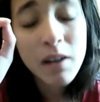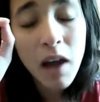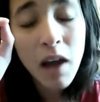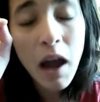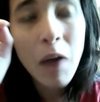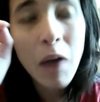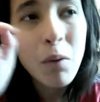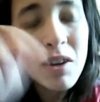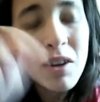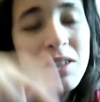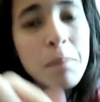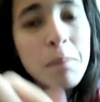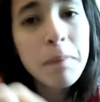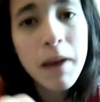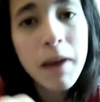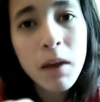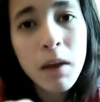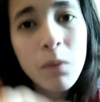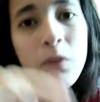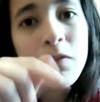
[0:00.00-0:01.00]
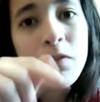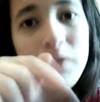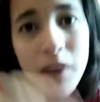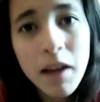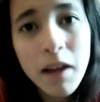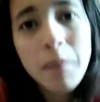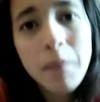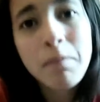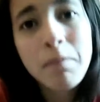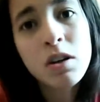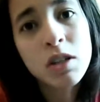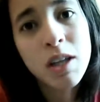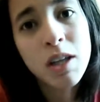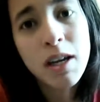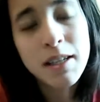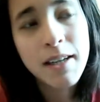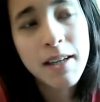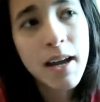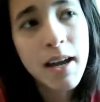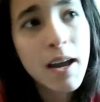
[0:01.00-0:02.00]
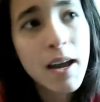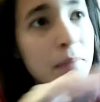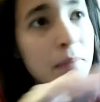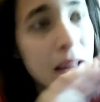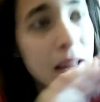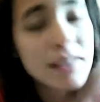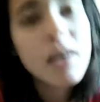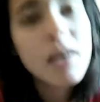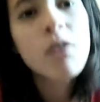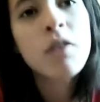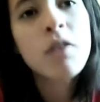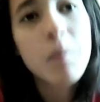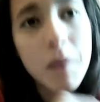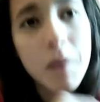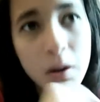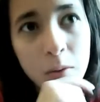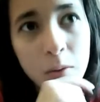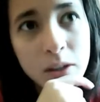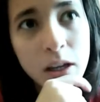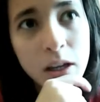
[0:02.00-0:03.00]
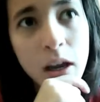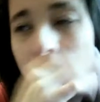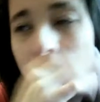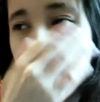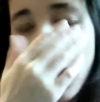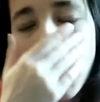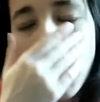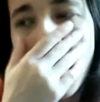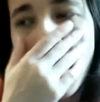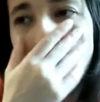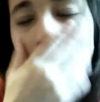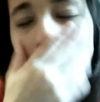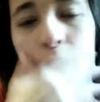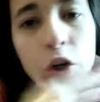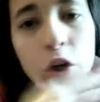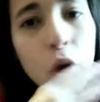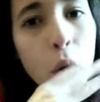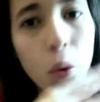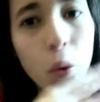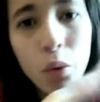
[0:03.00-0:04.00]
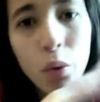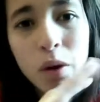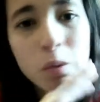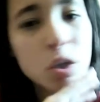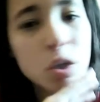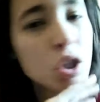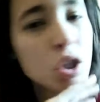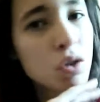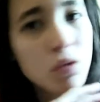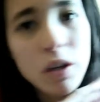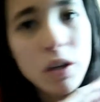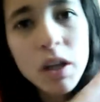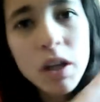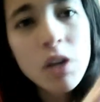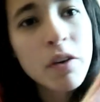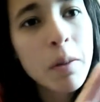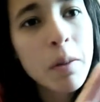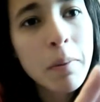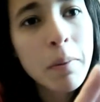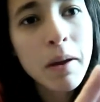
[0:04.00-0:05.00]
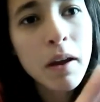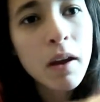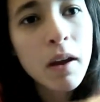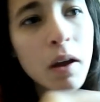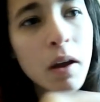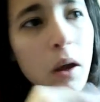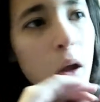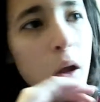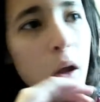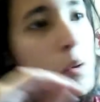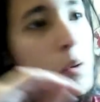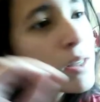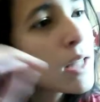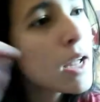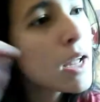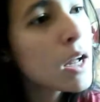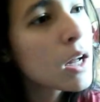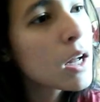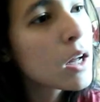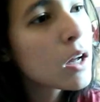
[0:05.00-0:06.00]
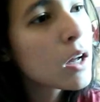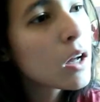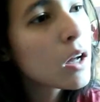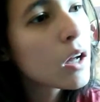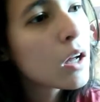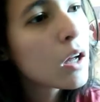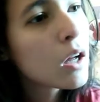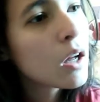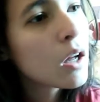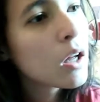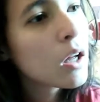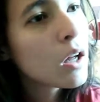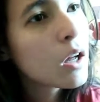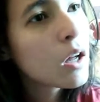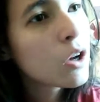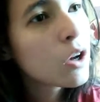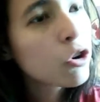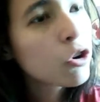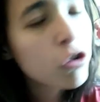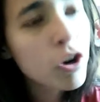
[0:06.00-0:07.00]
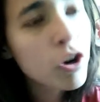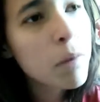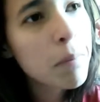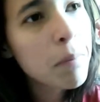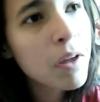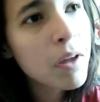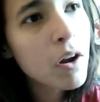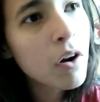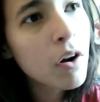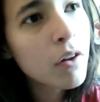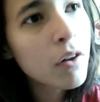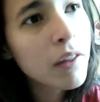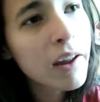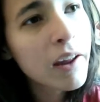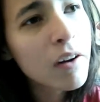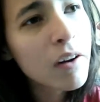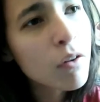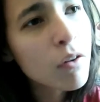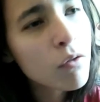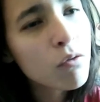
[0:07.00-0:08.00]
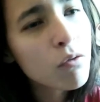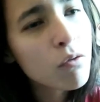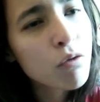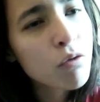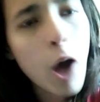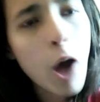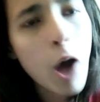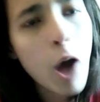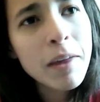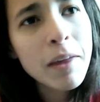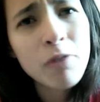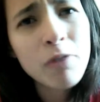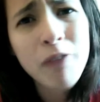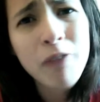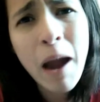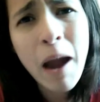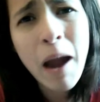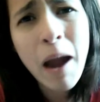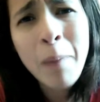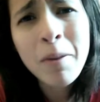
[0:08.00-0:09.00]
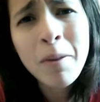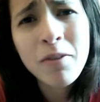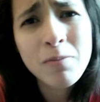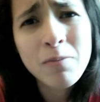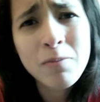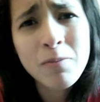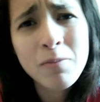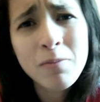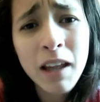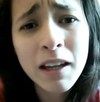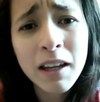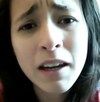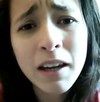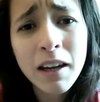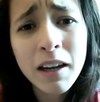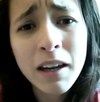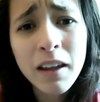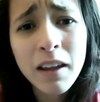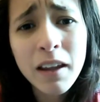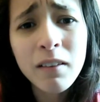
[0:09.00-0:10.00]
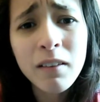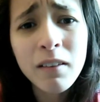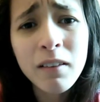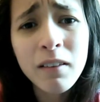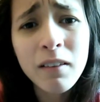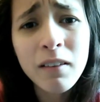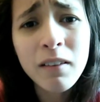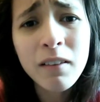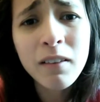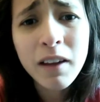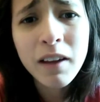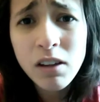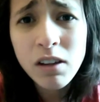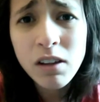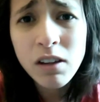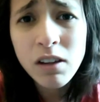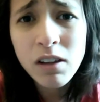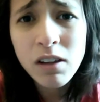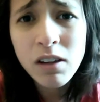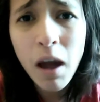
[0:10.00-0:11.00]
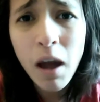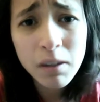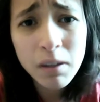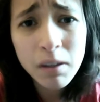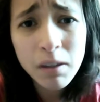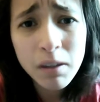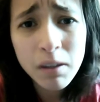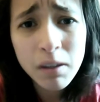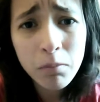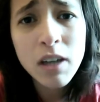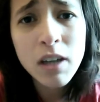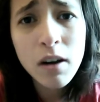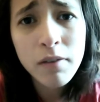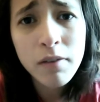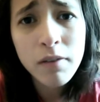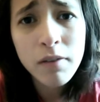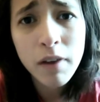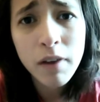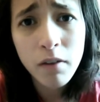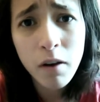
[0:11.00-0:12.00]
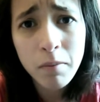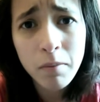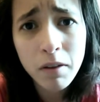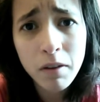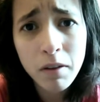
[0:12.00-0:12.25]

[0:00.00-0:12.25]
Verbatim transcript: I went to bed with nightmares last night. That's how creepy it was. I don't know. It was just really creepy. It was like creepier than Robbie the Rabbit from Silent Hill. And that's a lot because I'm really terrified of Robbie the